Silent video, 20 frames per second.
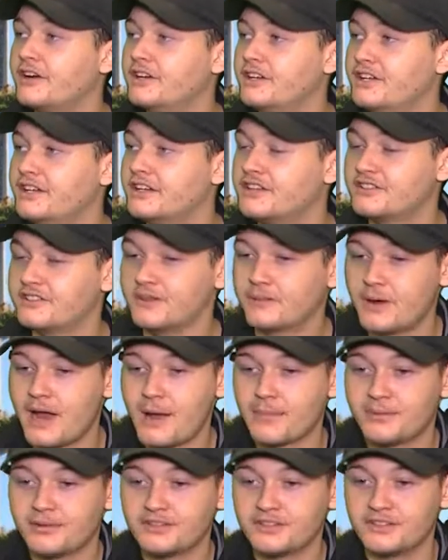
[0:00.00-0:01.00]
funny because the
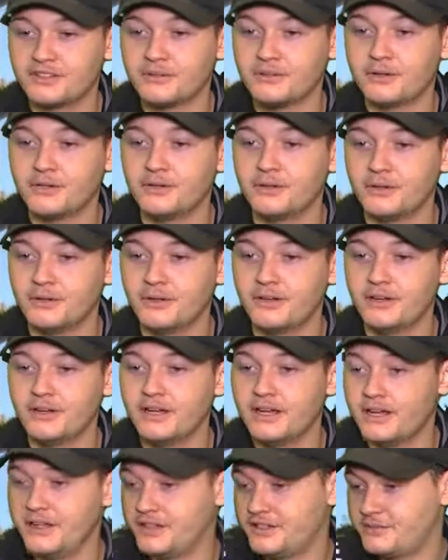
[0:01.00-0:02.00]
rapper's in the middle
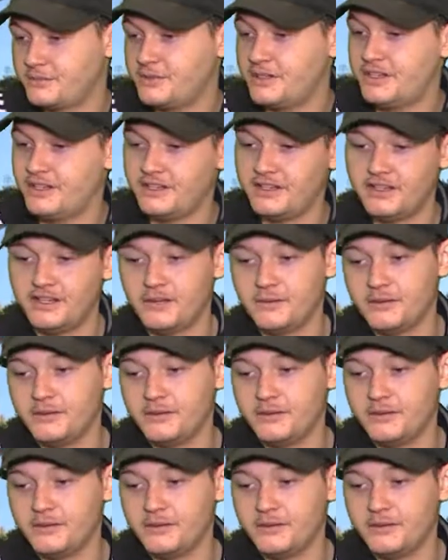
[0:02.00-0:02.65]
and it's me and him,